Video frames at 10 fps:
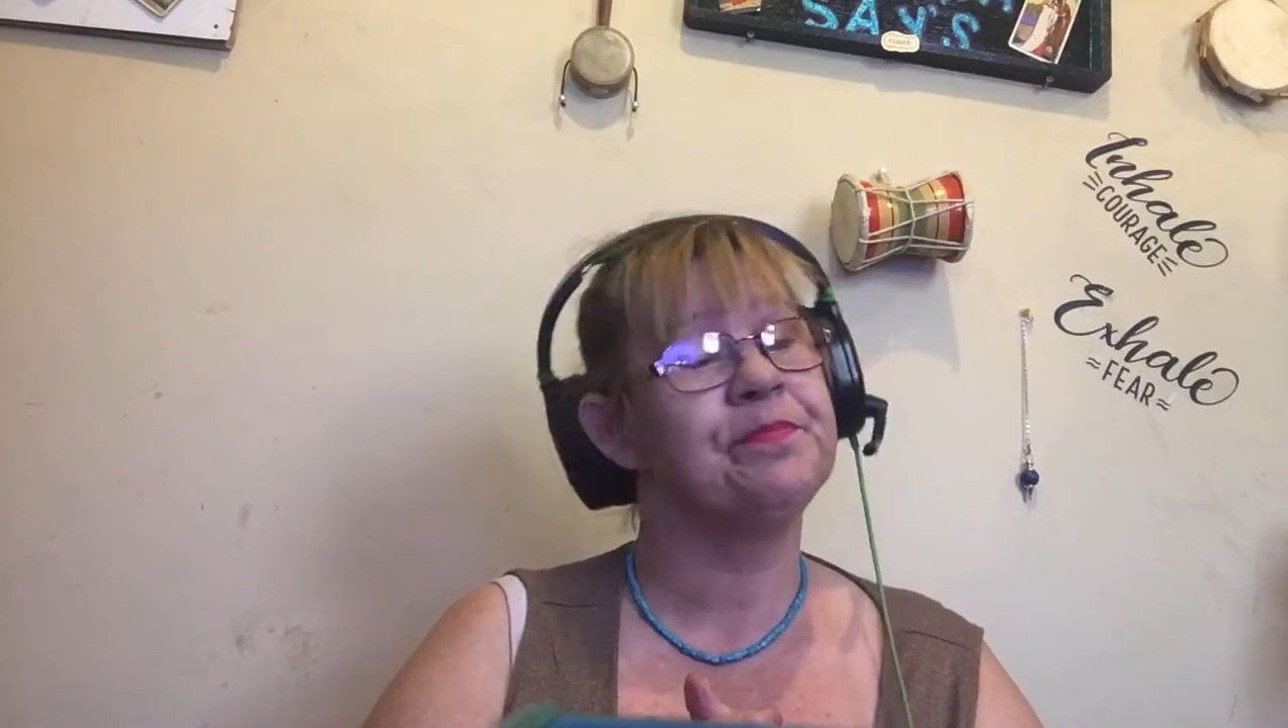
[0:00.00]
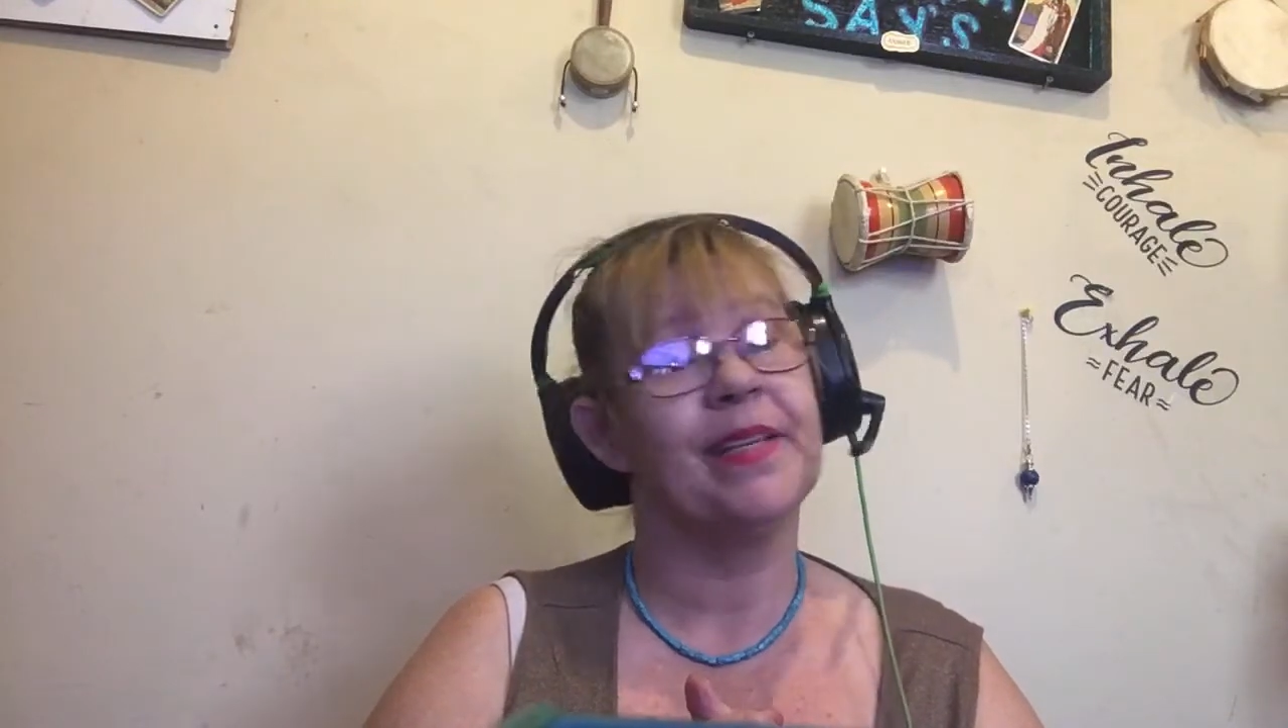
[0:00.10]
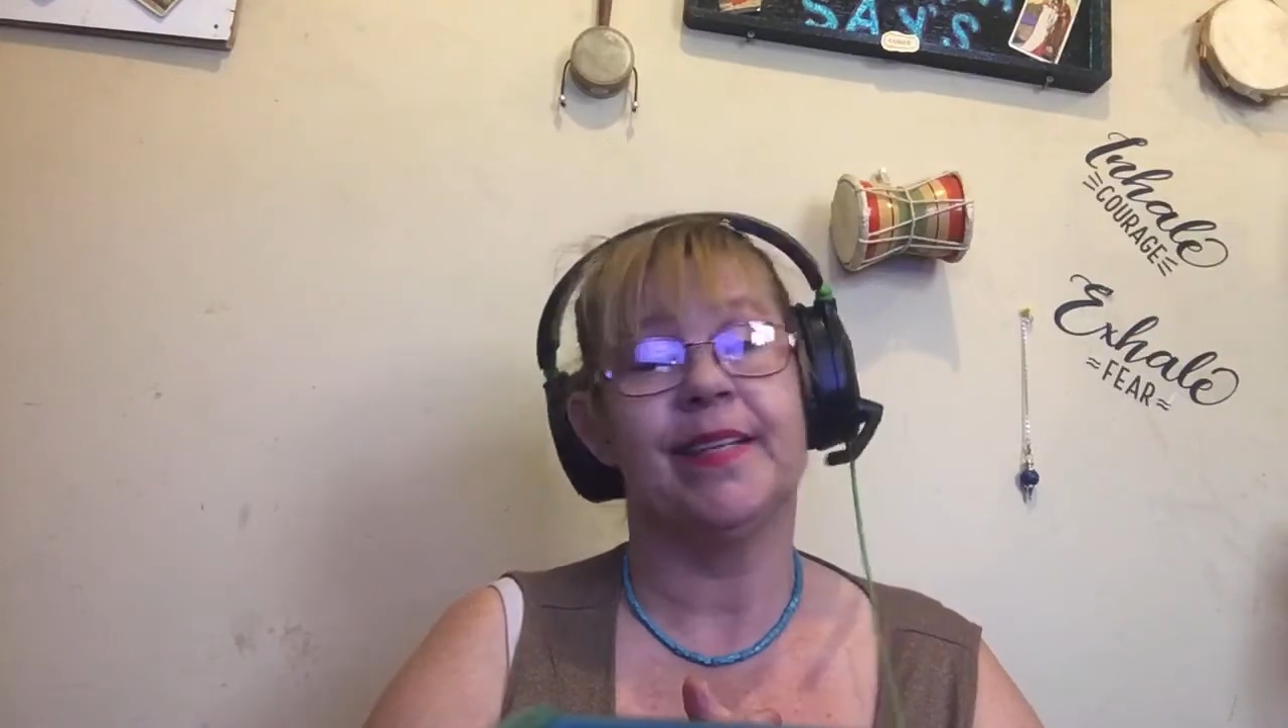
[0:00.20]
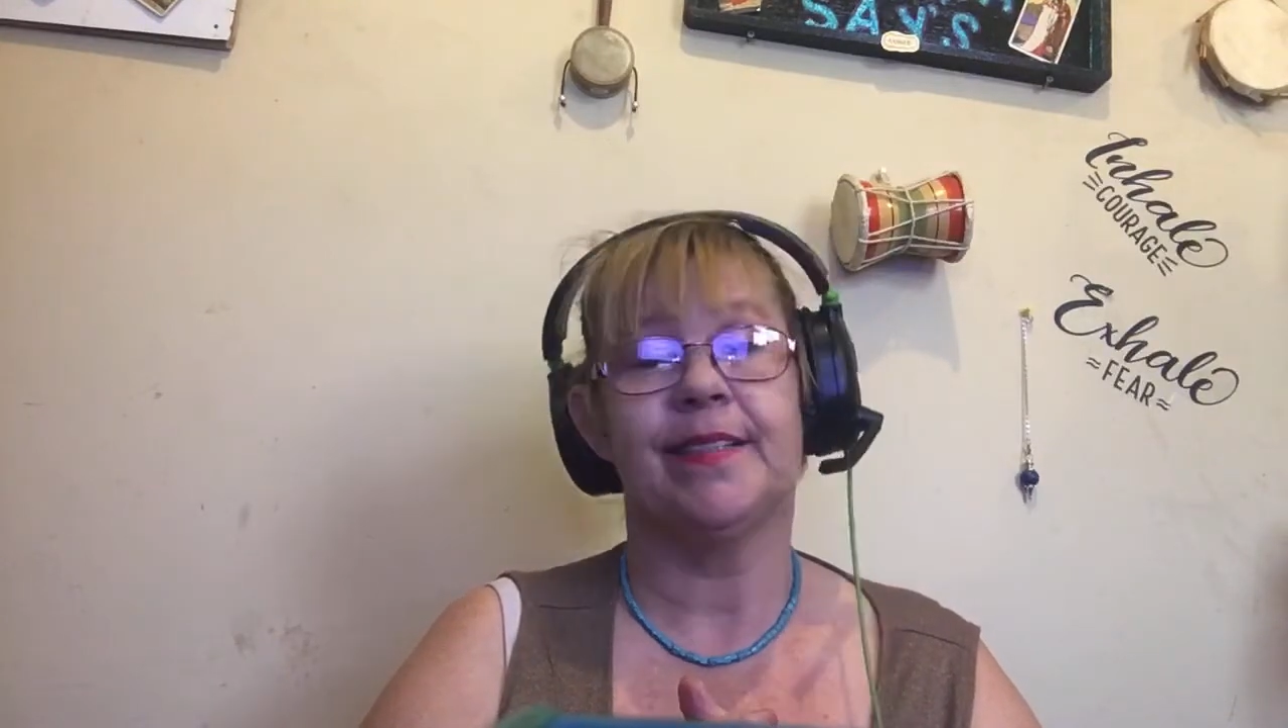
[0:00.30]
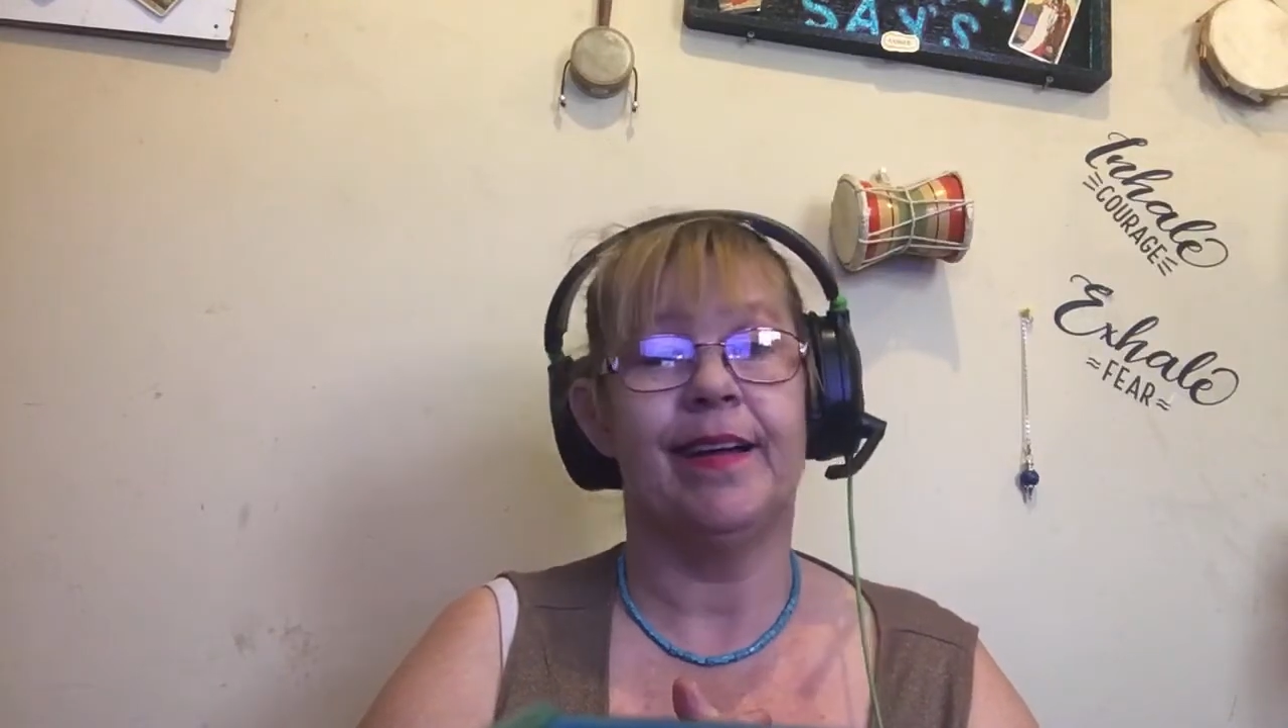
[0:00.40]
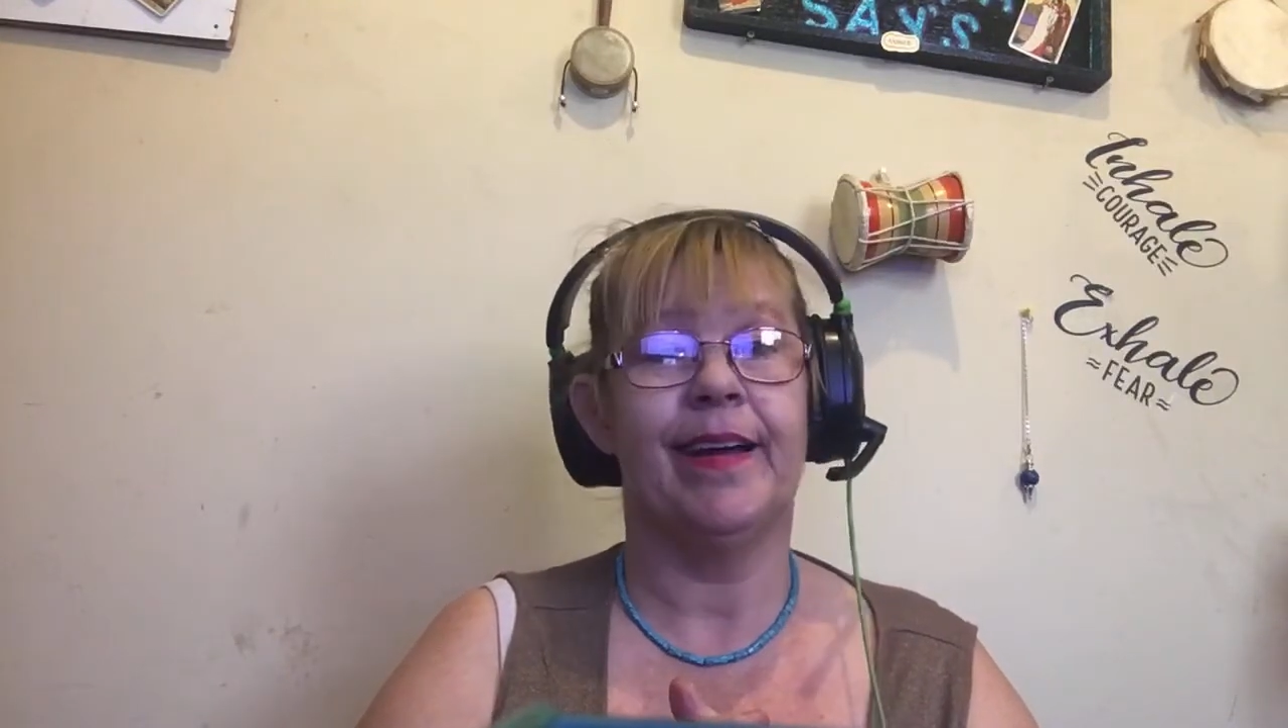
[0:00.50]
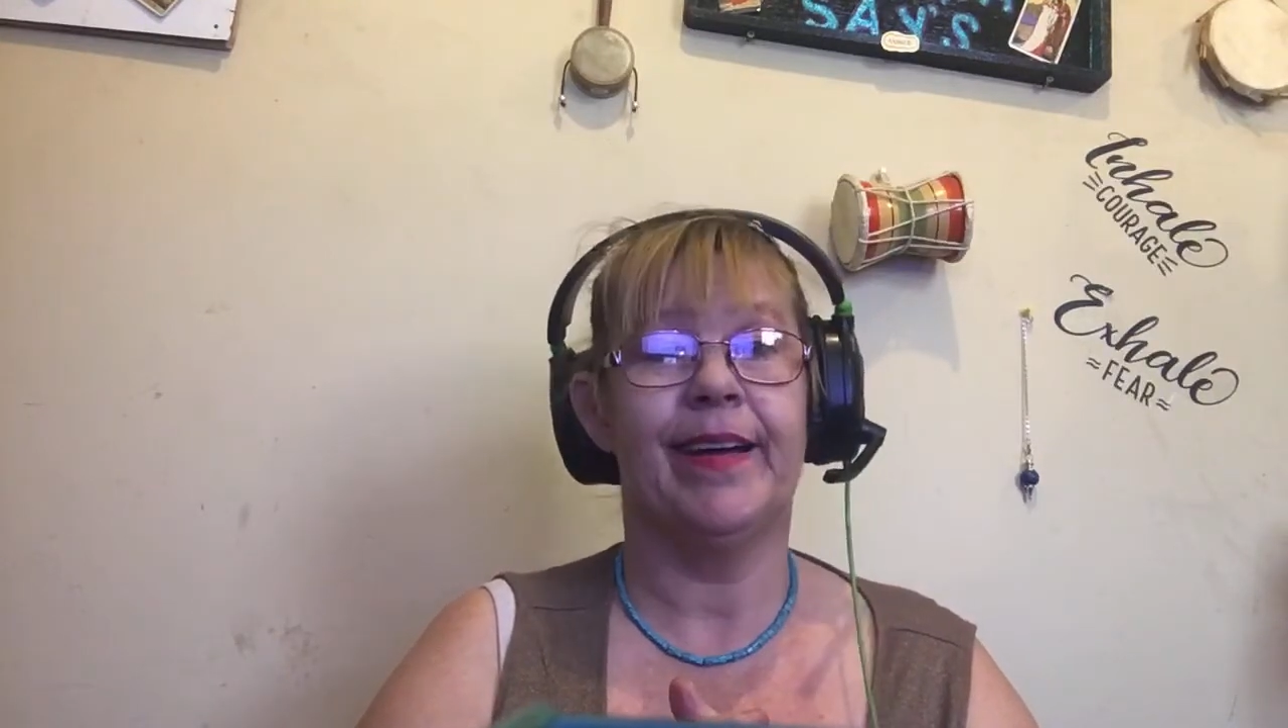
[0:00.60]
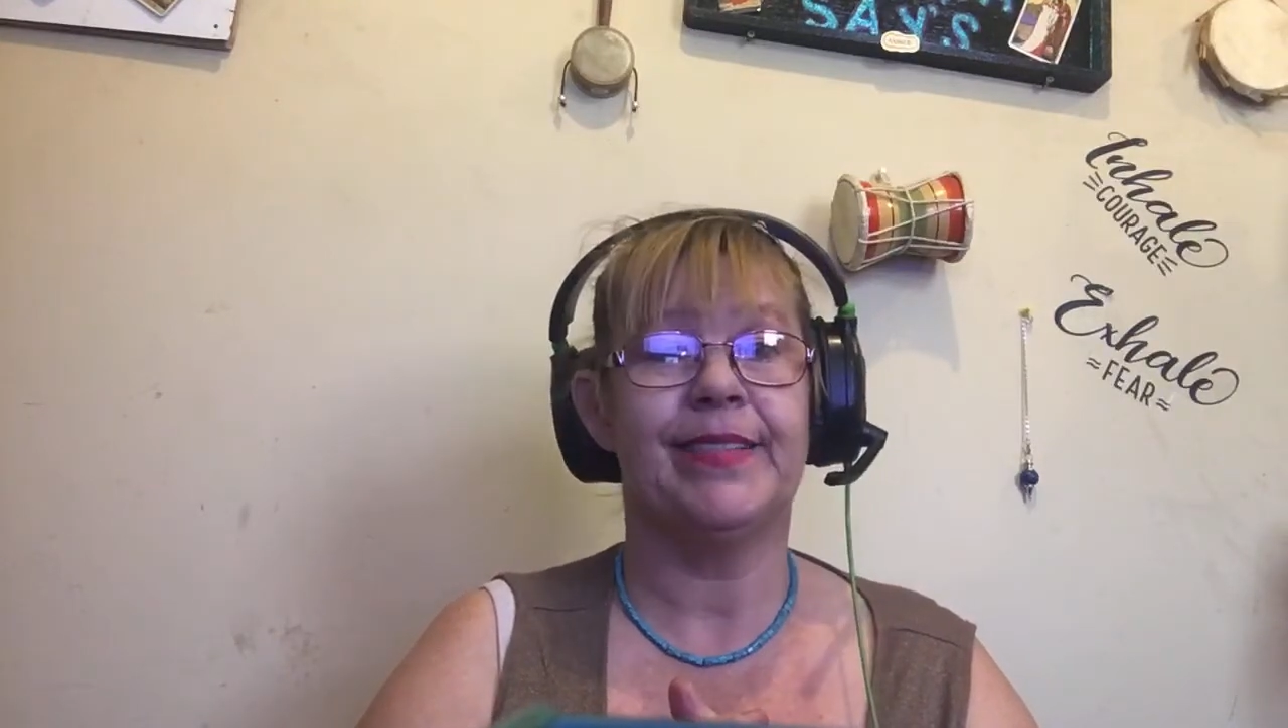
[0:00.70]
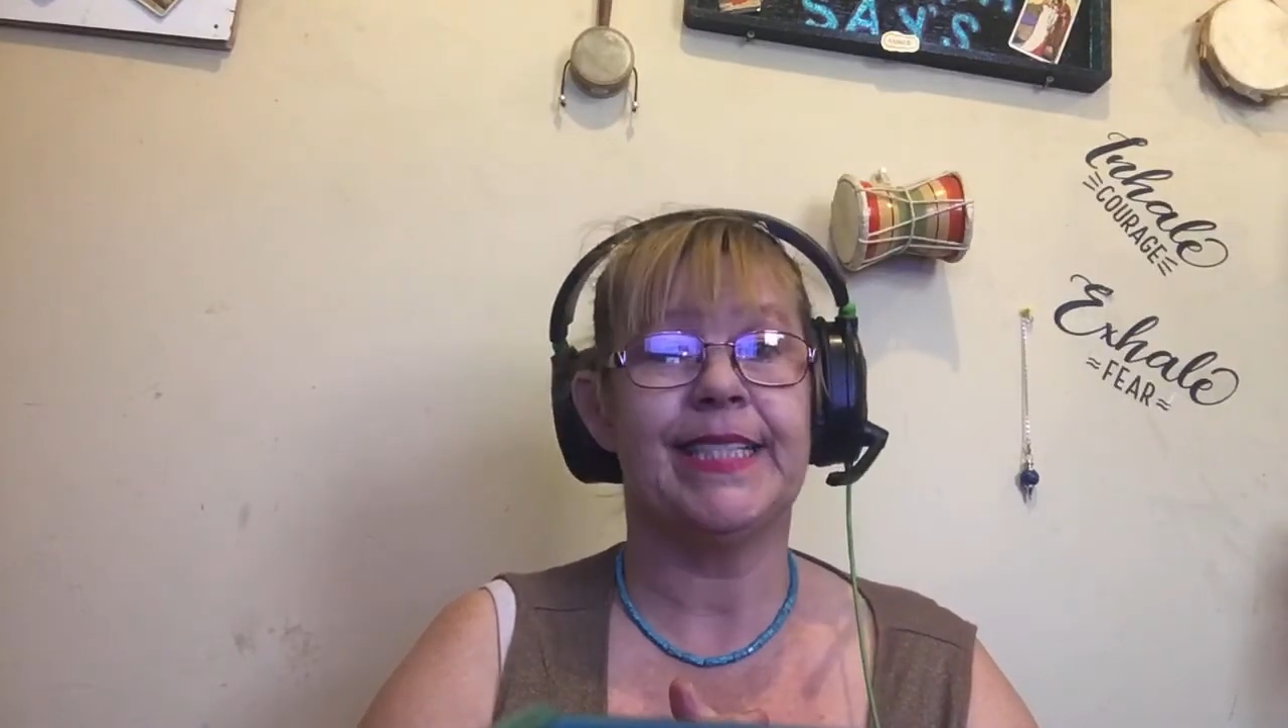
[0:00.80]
That's all I had